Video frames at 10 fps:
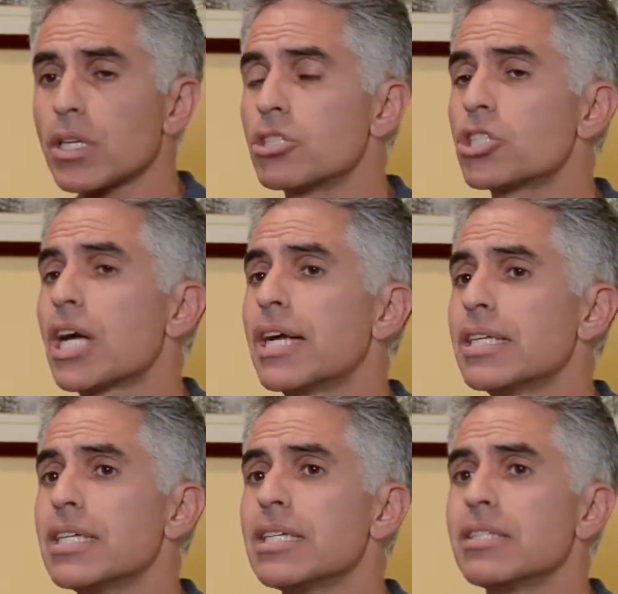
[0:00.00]

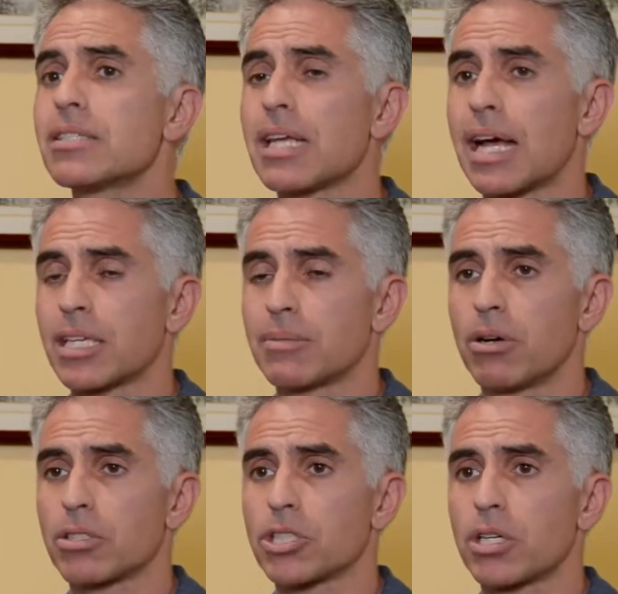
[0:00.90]
Chinese
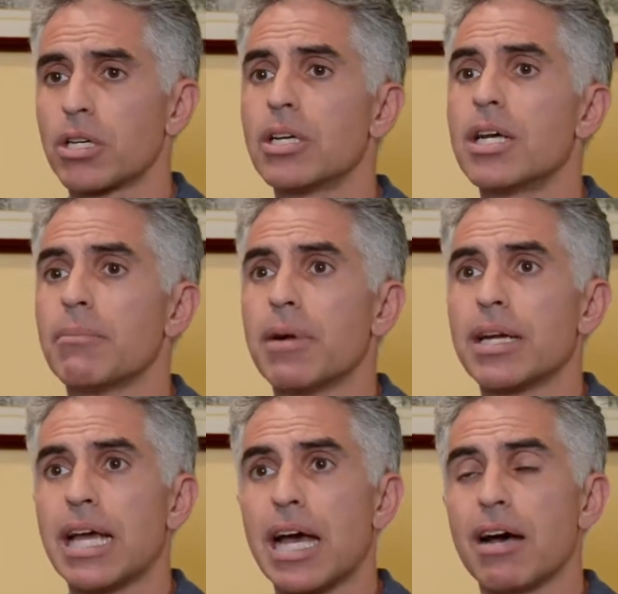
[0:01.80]
acupuncture
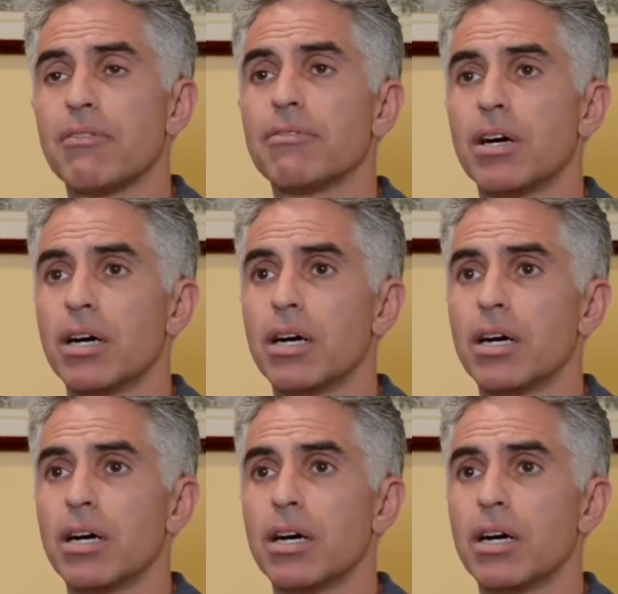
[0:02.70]
might have